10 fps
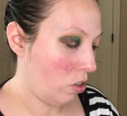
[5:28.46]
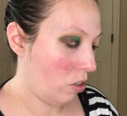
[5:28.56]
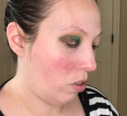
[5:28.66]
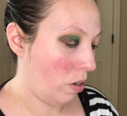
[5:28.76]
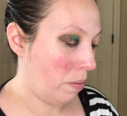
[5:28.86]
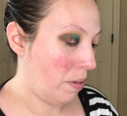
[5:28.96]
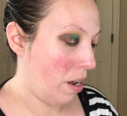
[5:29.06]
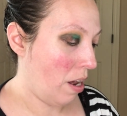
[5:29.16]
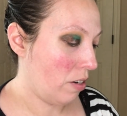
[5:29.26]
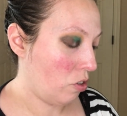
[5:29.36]
just so I'm
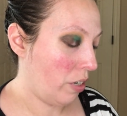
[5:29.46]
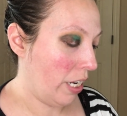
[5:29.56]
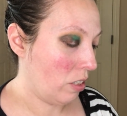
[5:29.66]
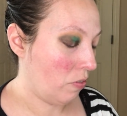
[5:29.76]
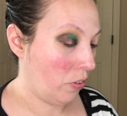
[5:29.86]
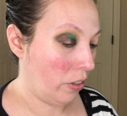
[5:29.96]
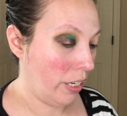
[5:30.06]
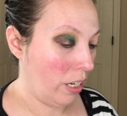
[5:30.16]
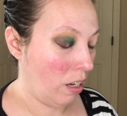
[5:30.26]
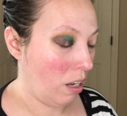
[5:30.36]
not
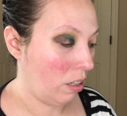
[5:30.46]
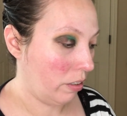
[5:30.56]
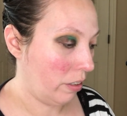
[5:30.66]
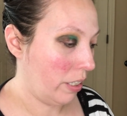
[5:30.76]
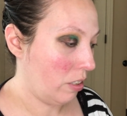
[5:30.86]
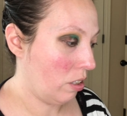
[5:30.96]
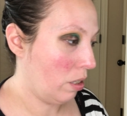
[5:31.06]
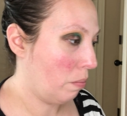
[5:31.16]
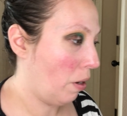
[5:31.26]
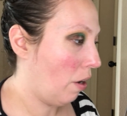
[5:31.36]
transferring color into
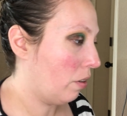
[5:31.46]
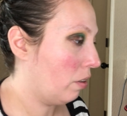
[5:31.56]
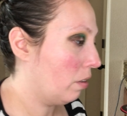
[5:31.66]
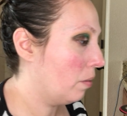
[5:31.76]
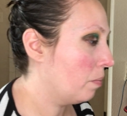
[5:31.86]
the bottle.